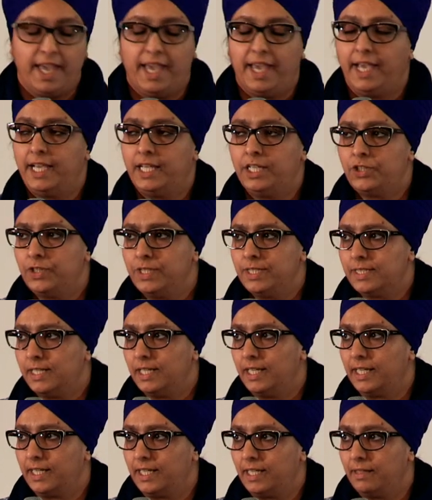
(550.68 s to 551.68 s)

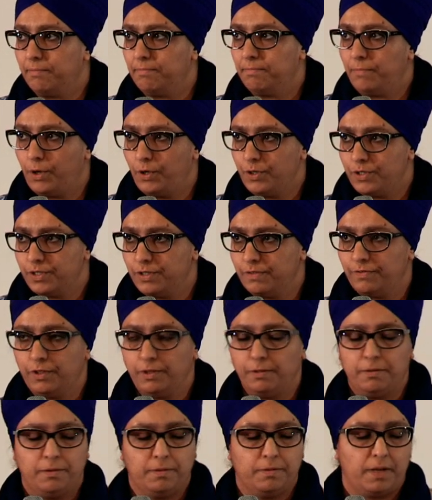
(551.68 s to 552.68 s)
Interestingly, most of
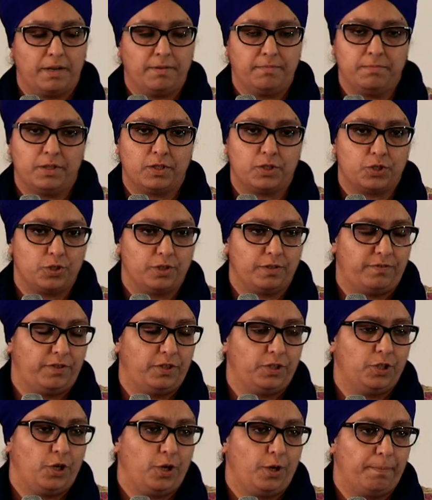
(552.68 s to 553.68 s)
you, I'm not sure if you
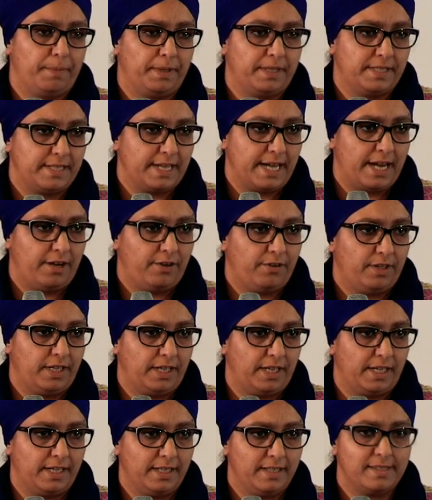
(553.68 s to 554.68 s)
know, but dowry
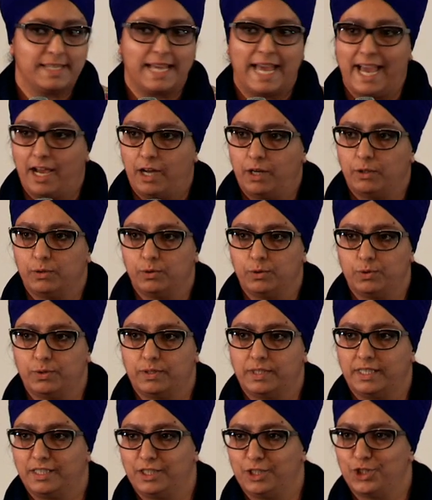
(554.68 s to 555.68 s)
is outlawed
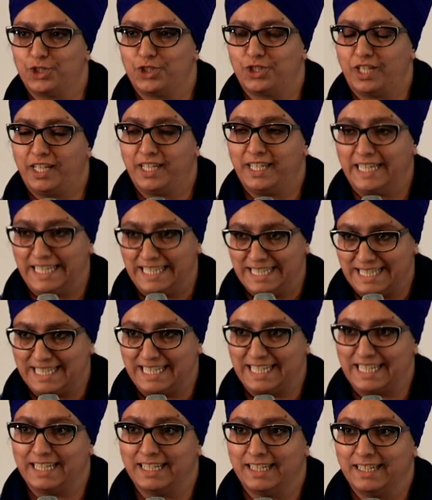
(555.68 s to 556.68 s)
in
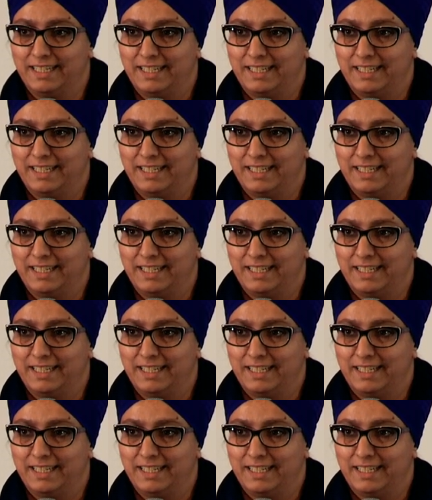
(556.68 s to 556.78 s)
India.